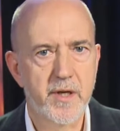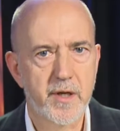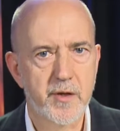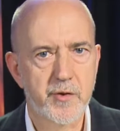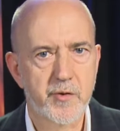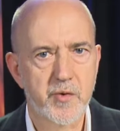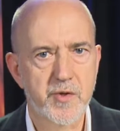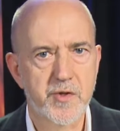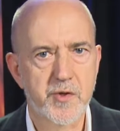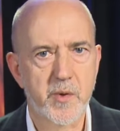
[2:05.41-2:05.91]

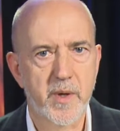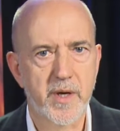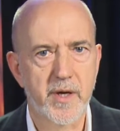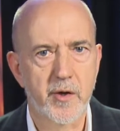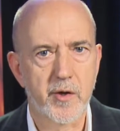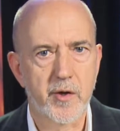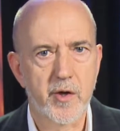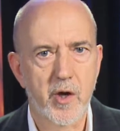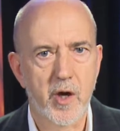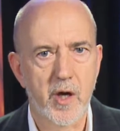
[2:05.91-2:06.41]
interest rate
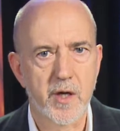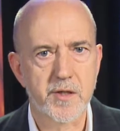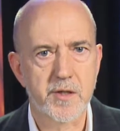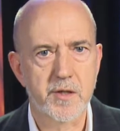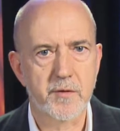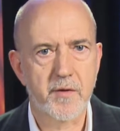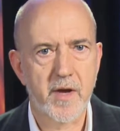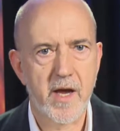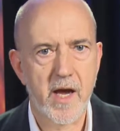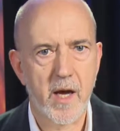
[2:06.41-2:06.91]
or cost
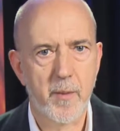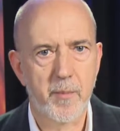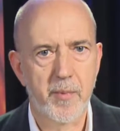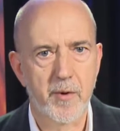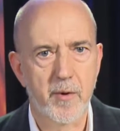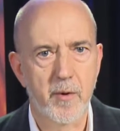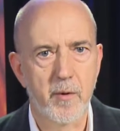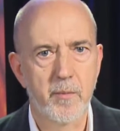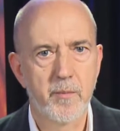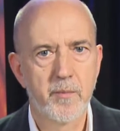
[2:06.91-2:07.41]
of
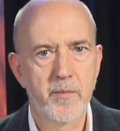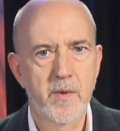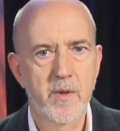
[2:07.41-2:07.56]
capital.